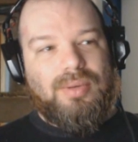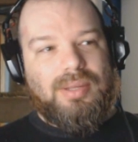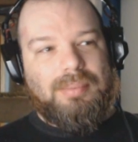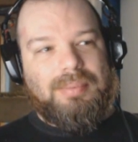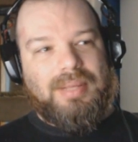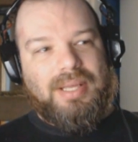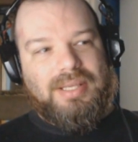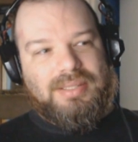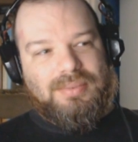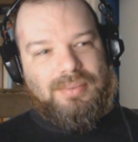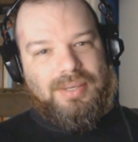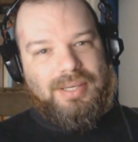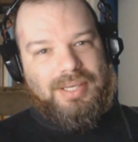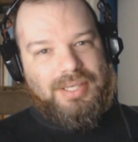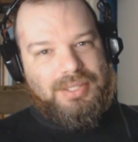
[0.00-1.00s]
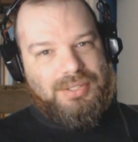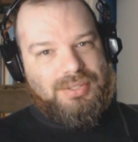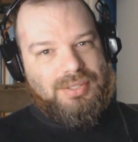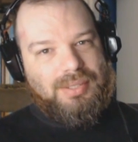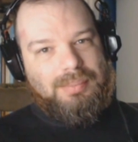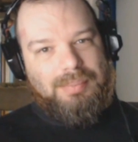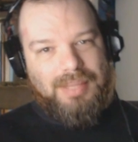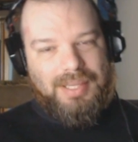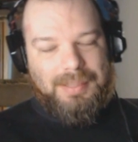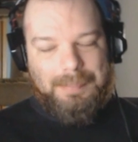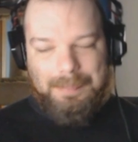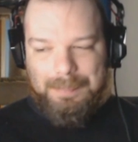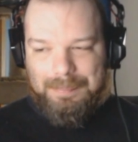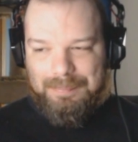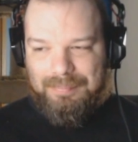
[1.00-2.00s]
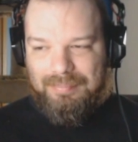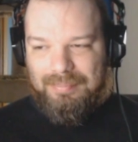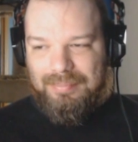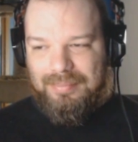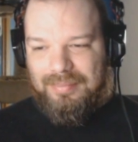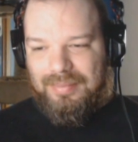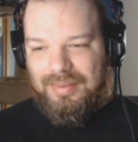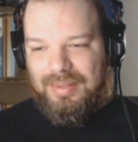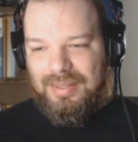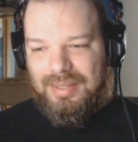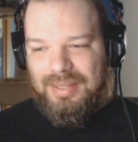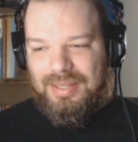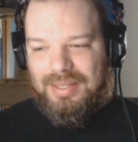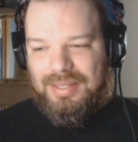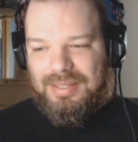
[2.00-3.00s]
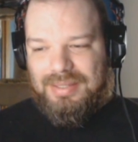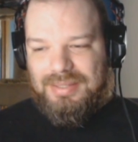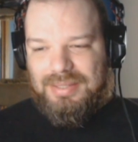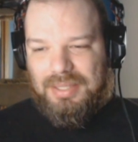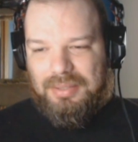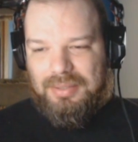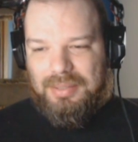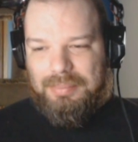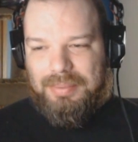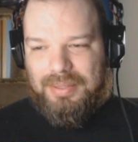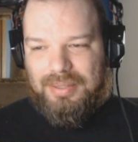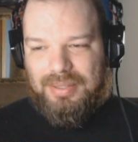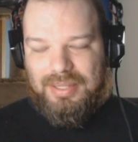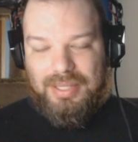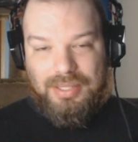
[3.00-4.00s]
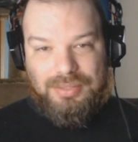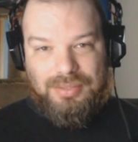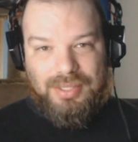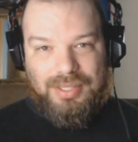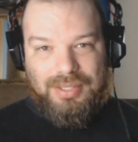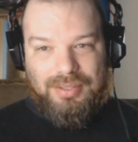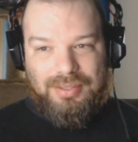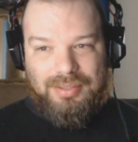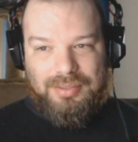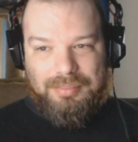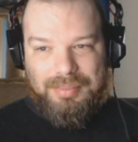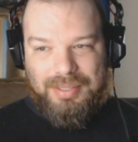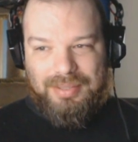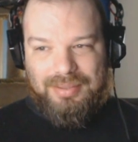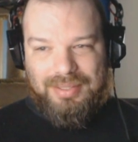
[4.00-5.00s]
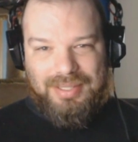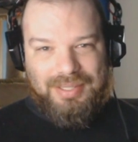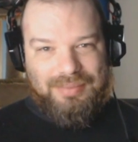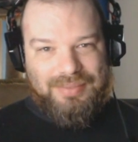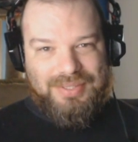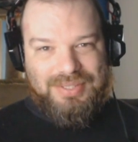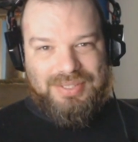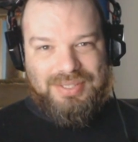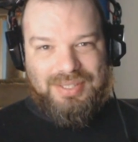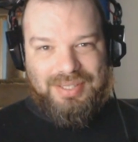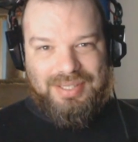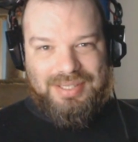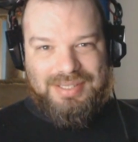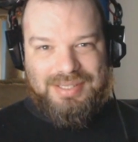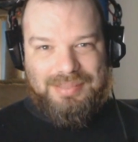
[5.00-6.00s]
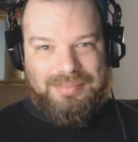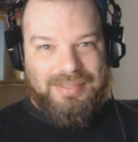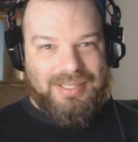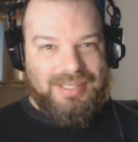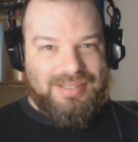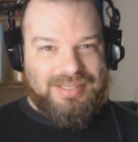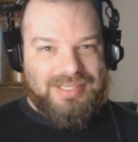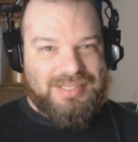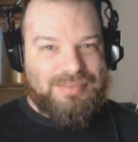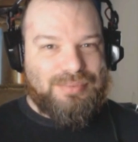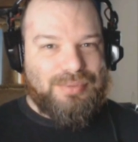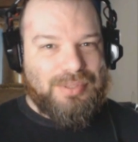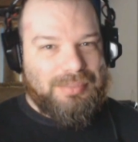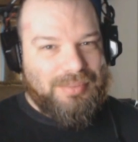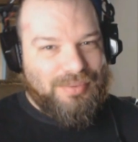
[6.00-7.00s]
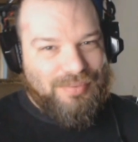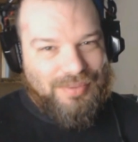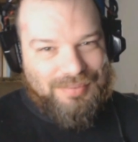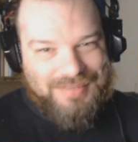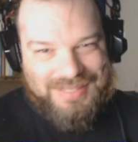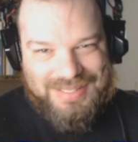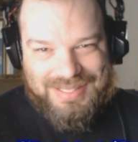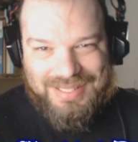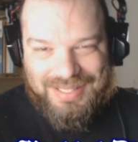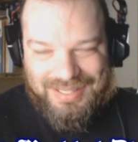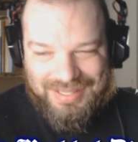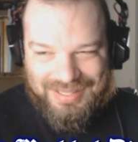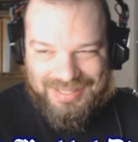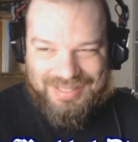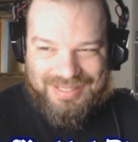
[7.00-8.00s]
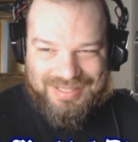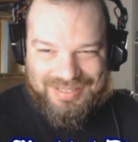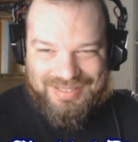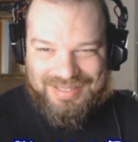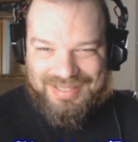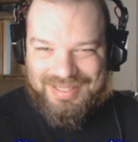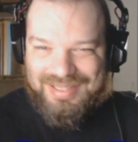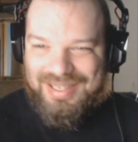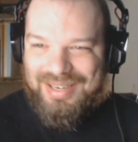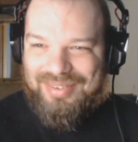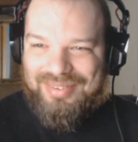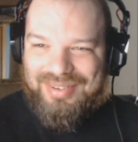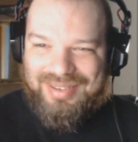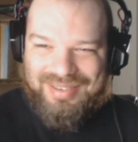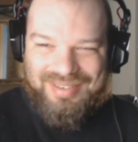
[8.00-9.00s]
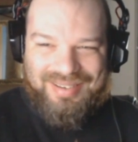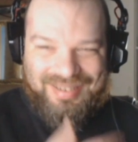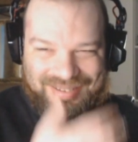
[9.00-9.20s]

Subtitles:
or the place where he should be. So I put on that tracker. Apparently he was stuck in somebody else's room in Rivet City and couldn't get out.